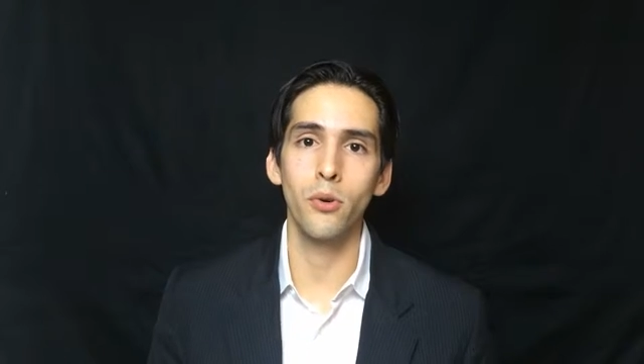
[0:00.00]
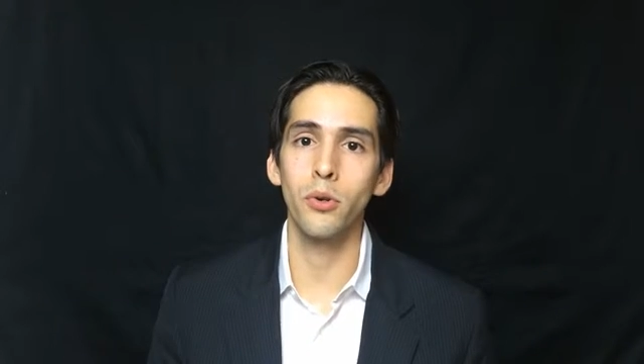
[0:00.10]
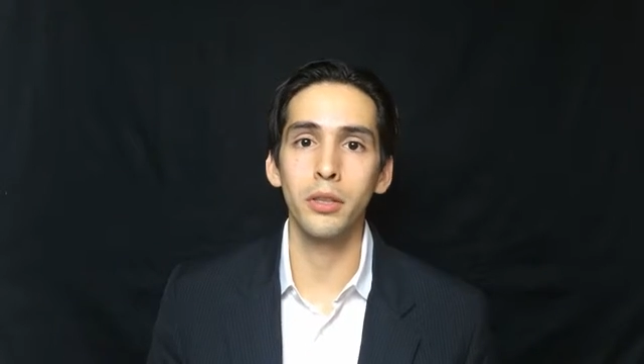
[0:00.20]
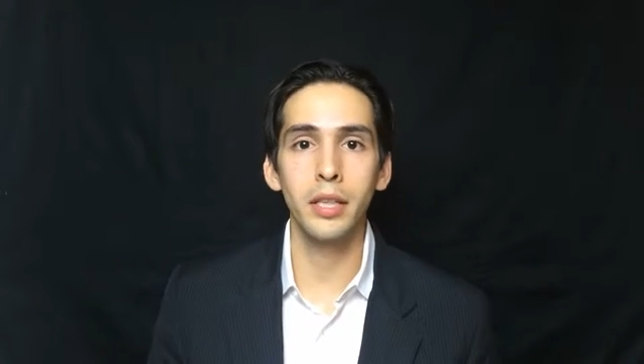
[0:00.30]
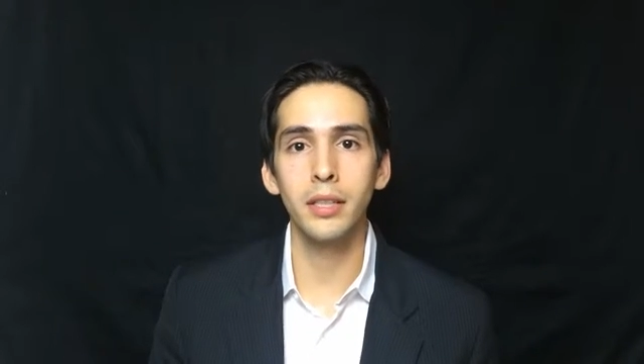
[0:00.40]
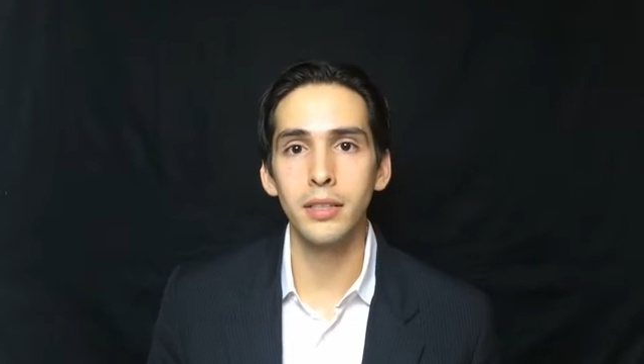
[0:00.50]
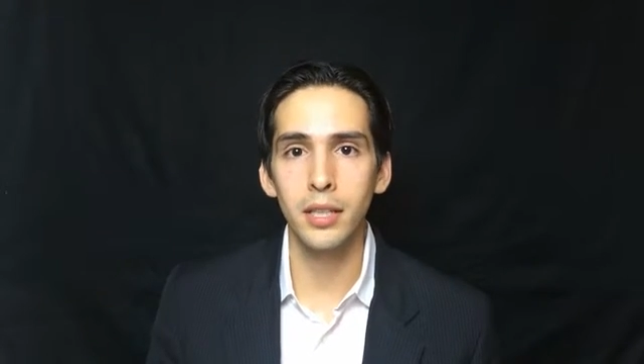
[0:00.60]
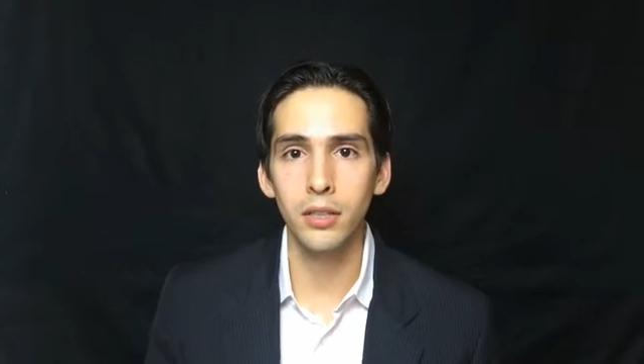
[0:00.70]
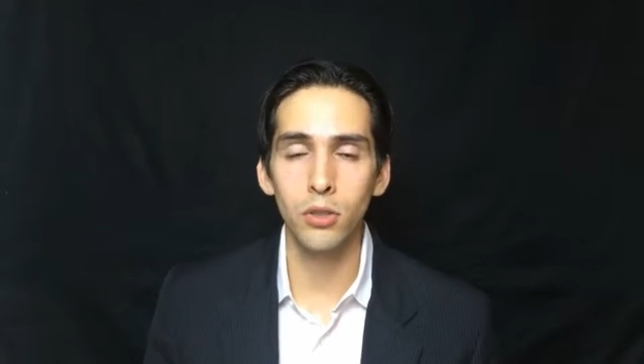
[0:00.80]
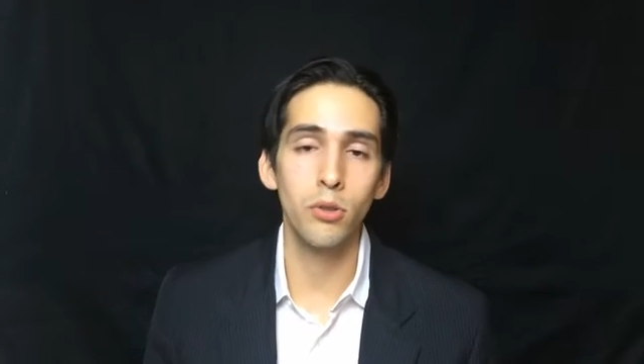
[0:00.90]
or
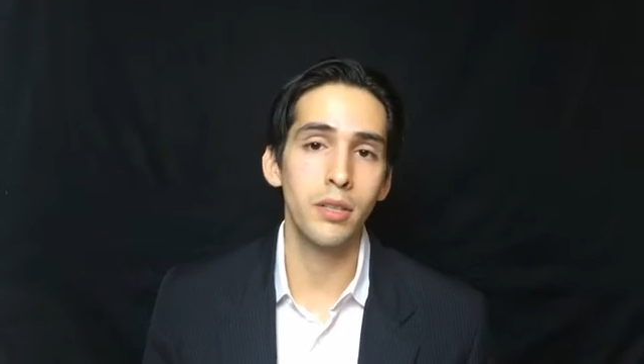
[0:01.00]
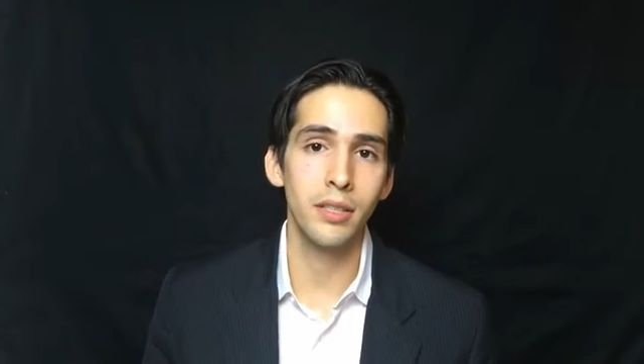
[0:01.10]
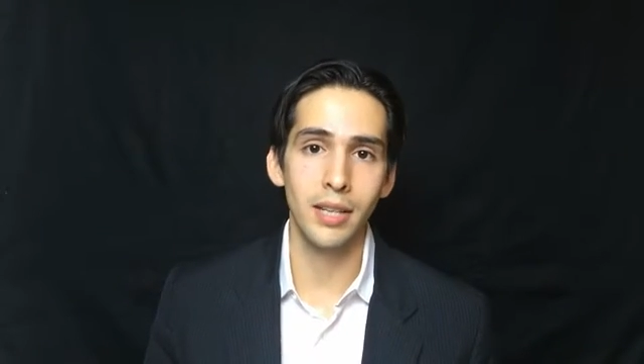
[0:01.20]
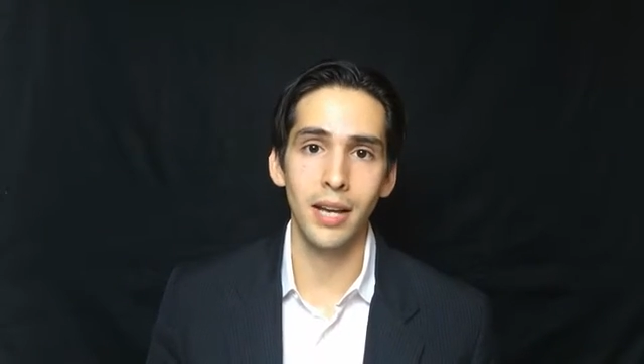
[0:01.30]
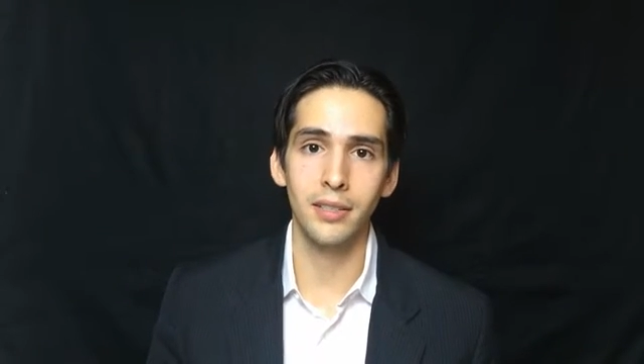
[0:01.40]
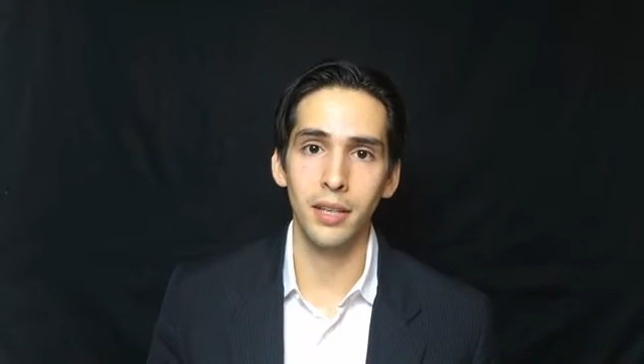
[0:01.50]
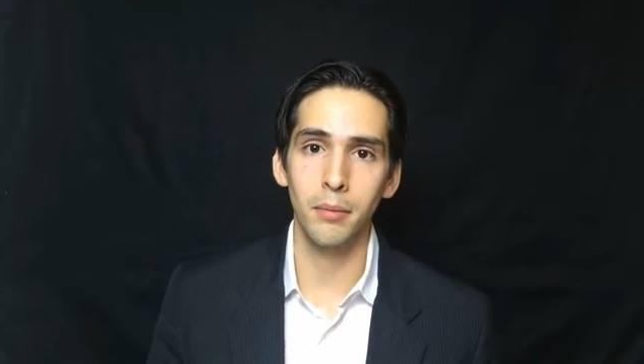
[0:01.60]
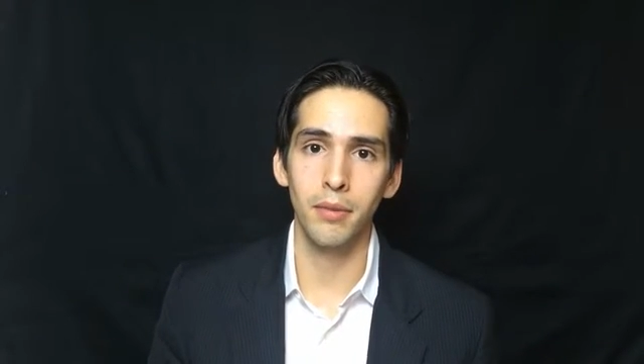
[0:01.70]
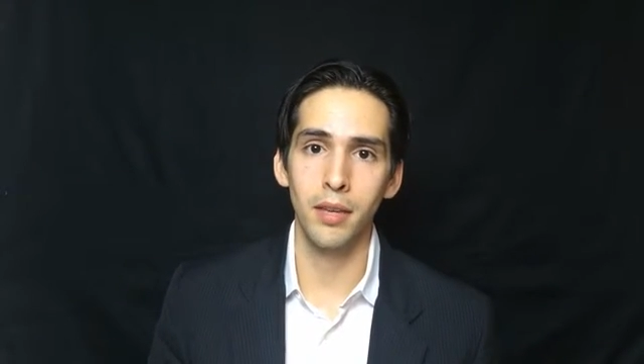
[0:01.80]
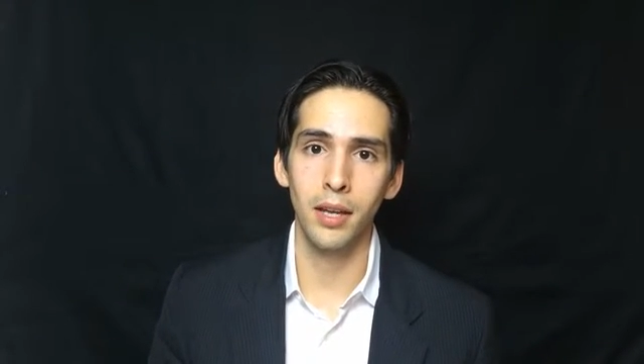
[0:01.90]
LinkedIn to do the exact
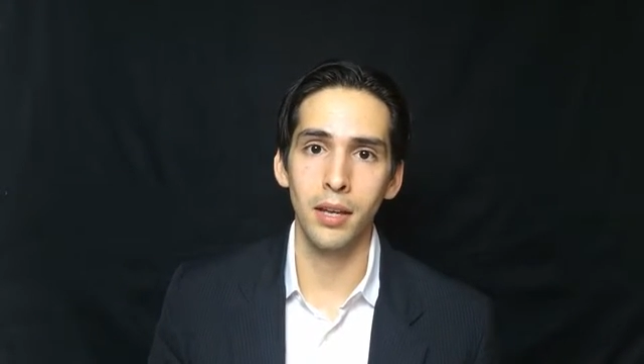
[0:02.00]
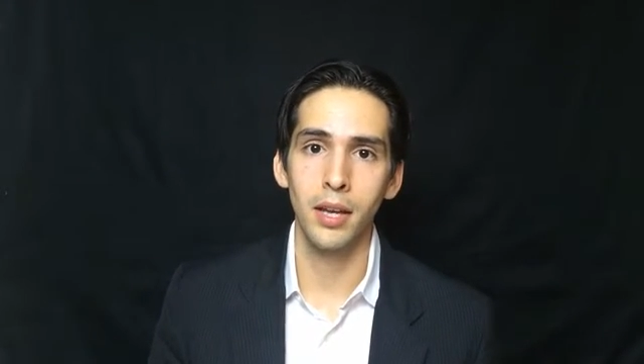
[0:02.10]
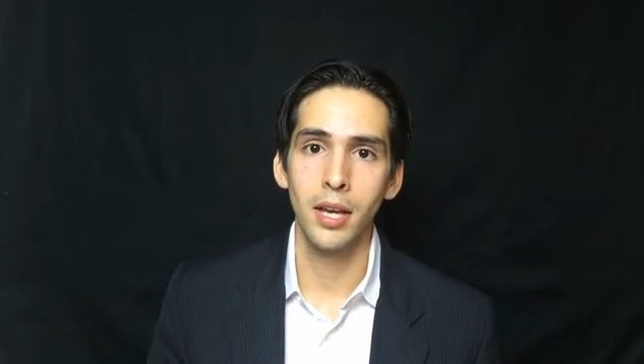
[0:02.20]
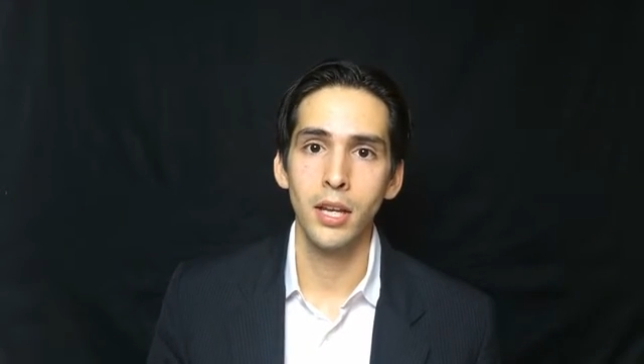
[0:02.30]
same thing,